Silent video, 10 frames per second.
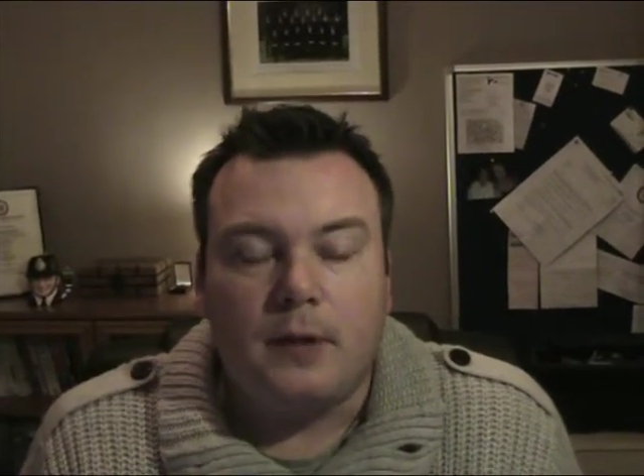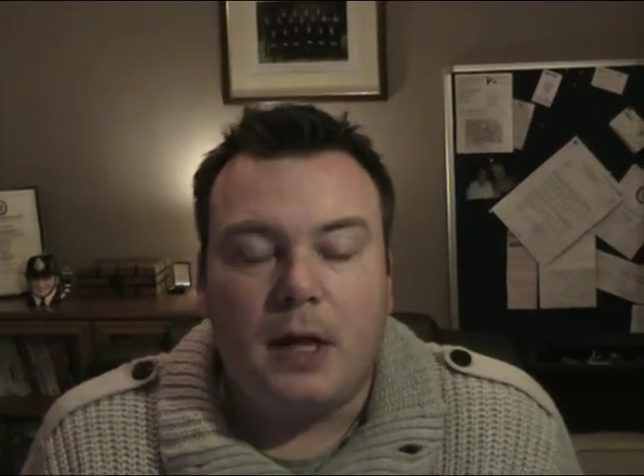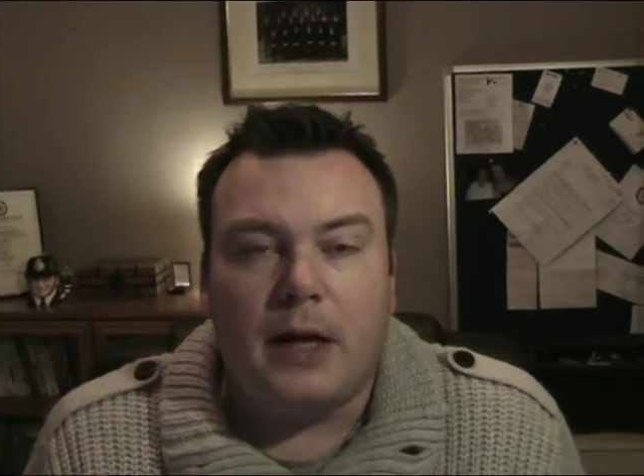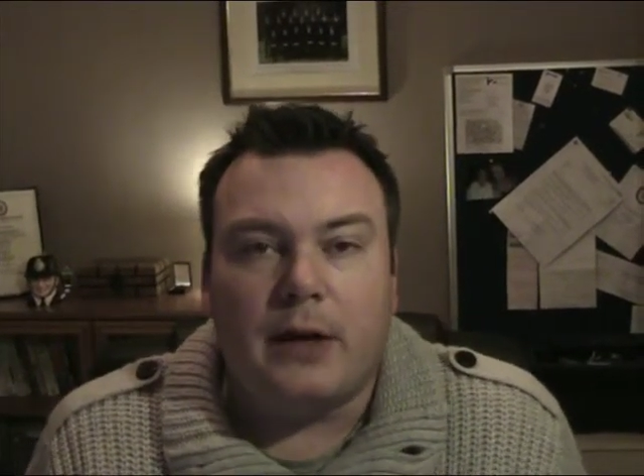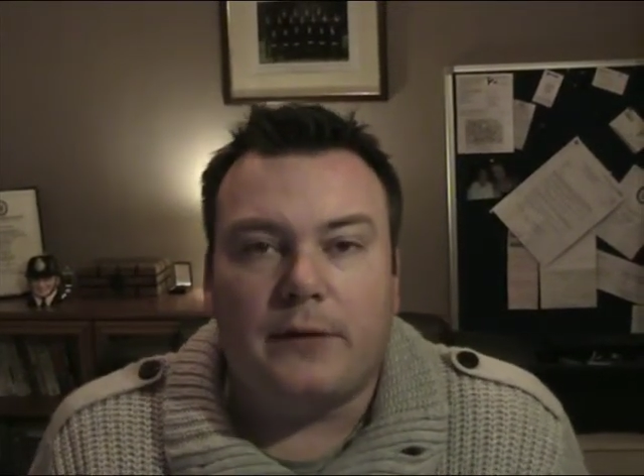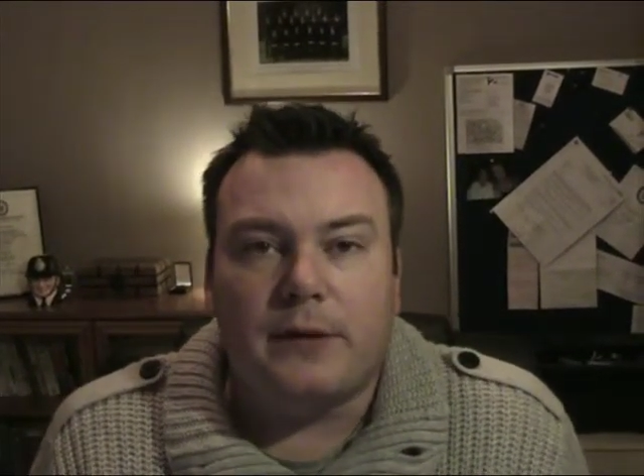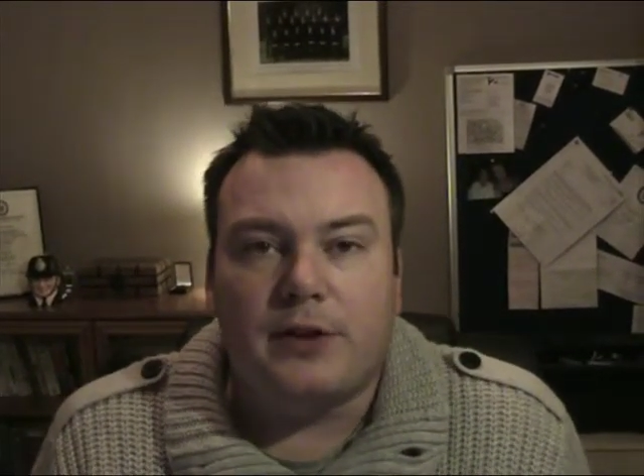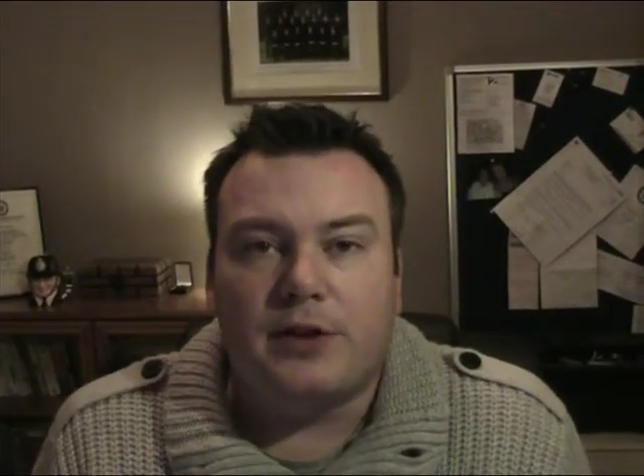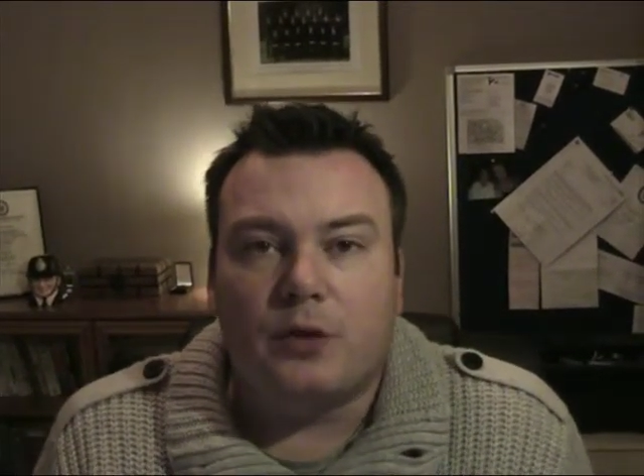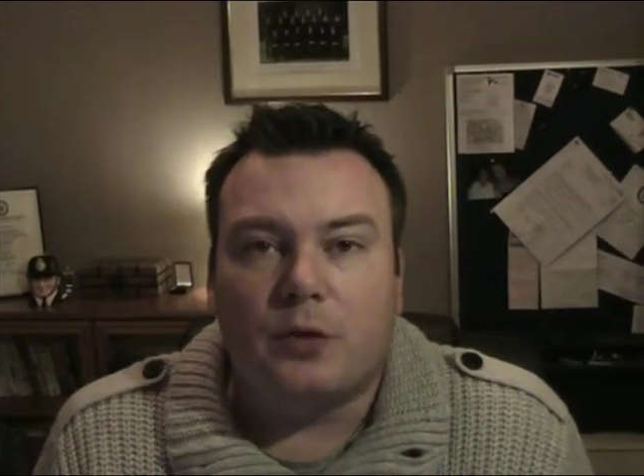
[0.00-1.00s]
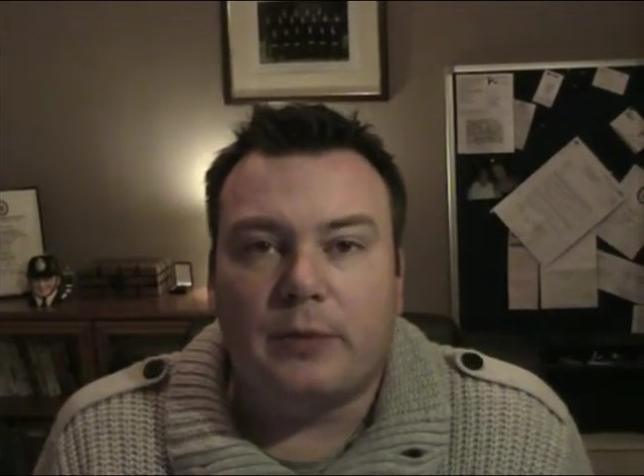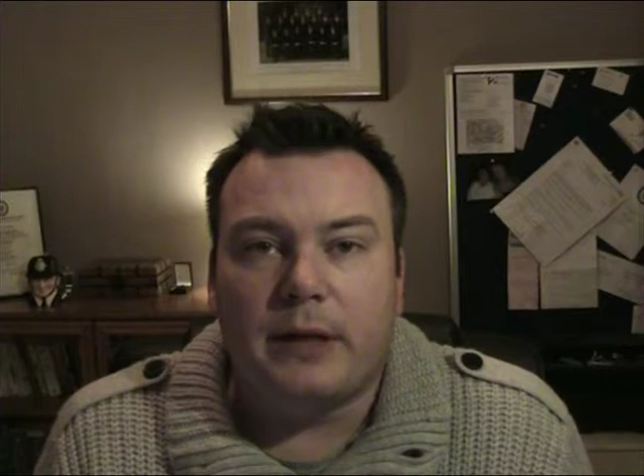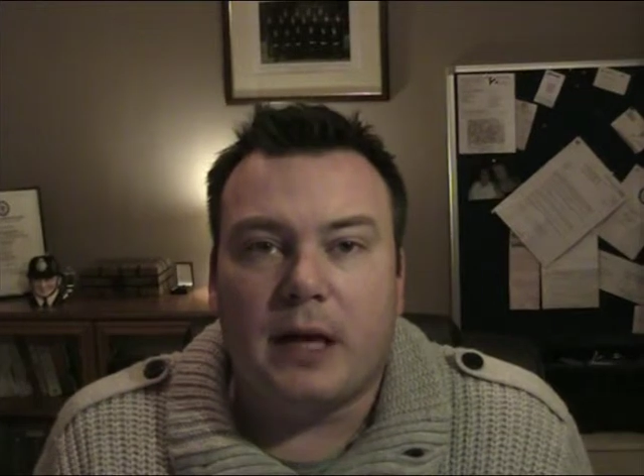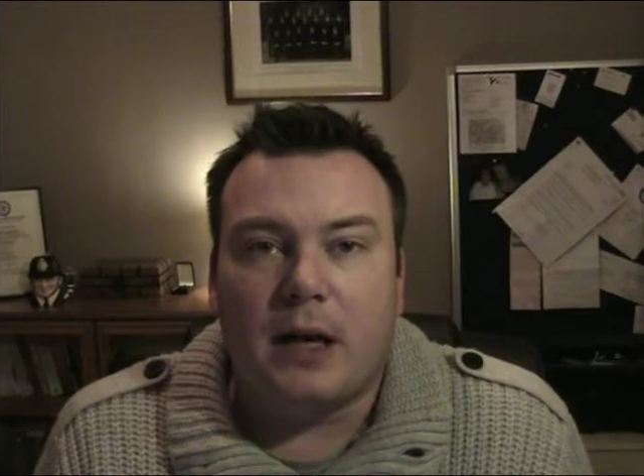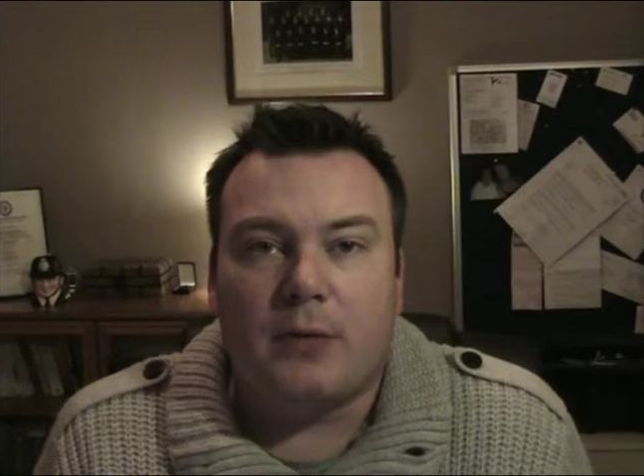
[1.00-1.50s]
and I've installed my
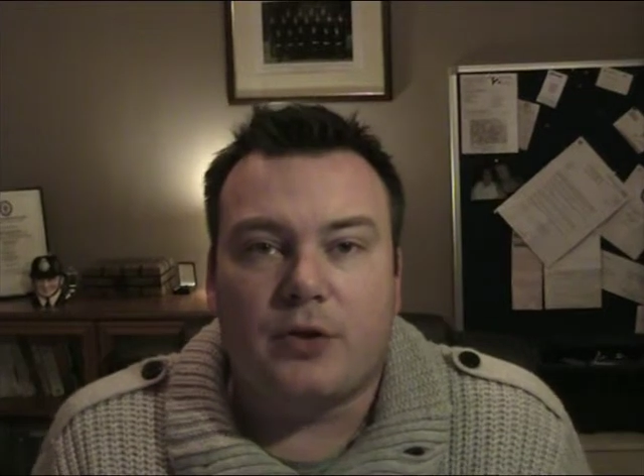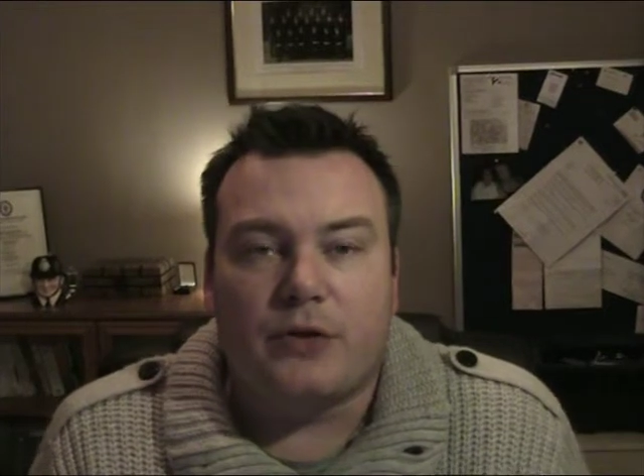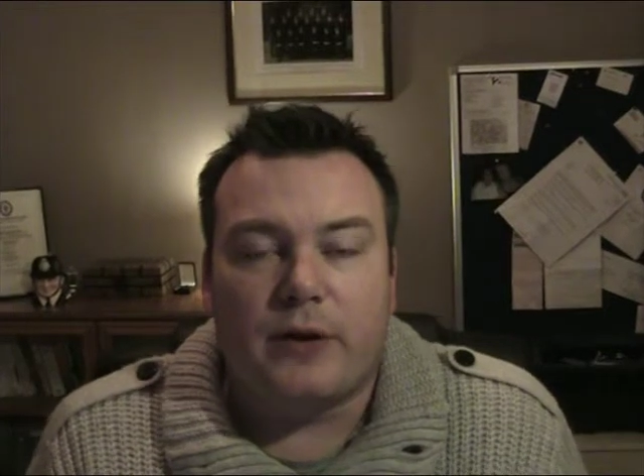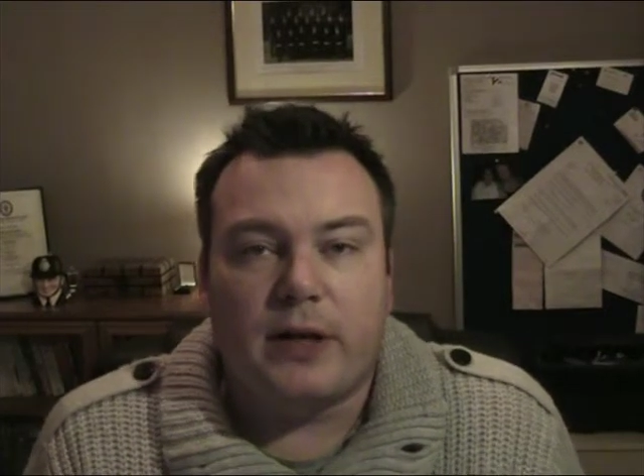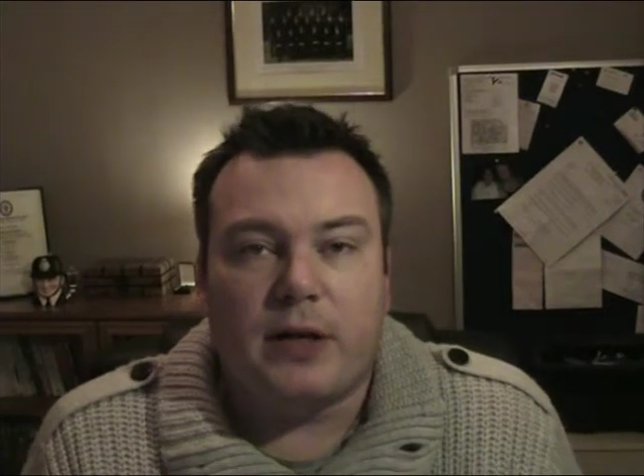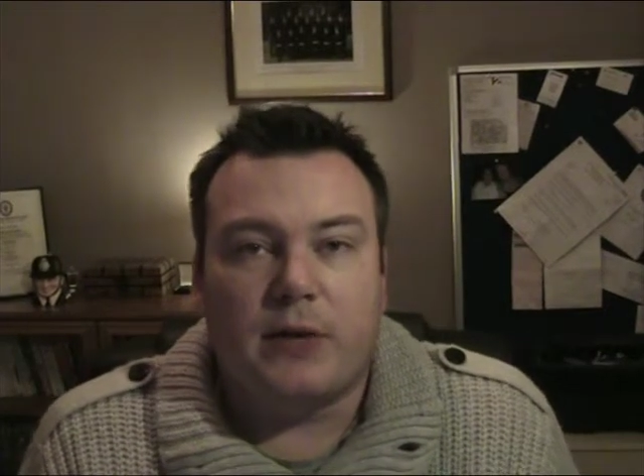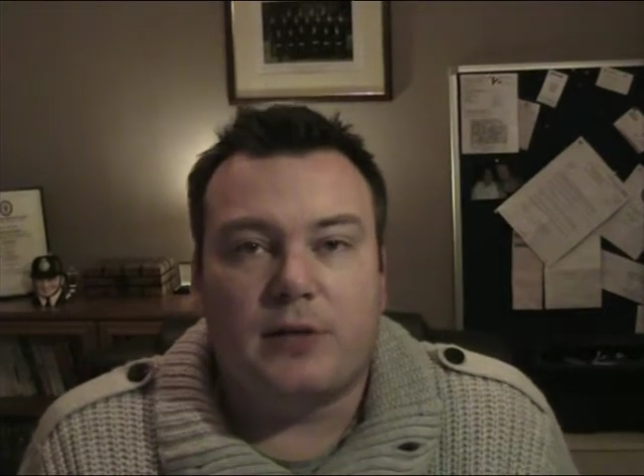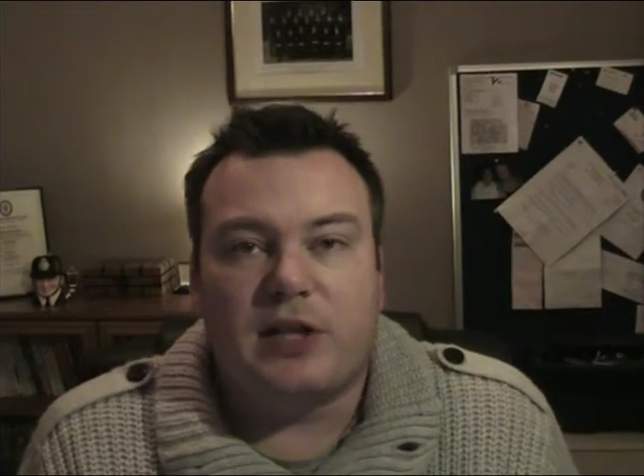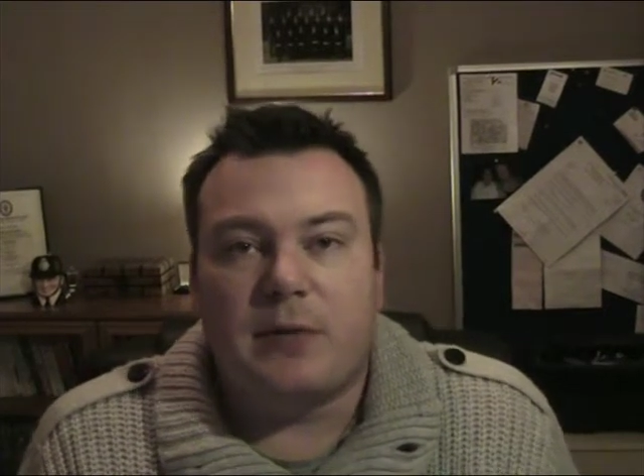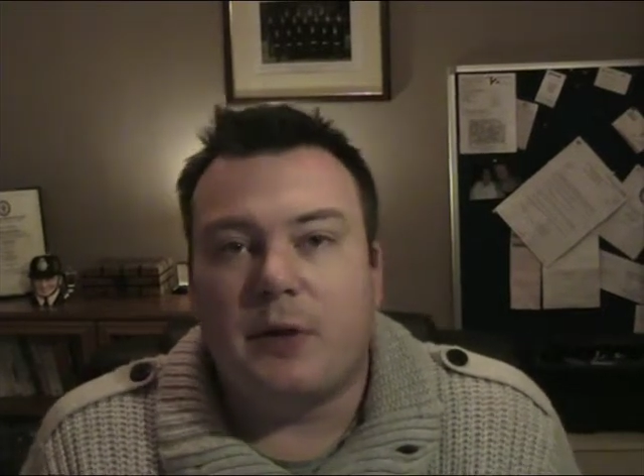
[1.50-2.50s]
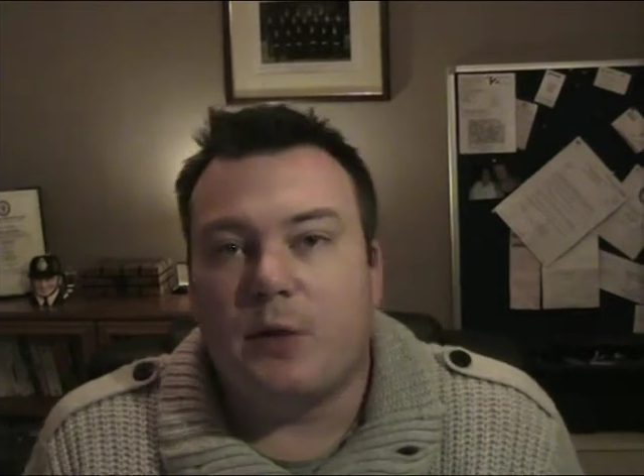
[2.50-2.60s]
uh, amateur radio and CB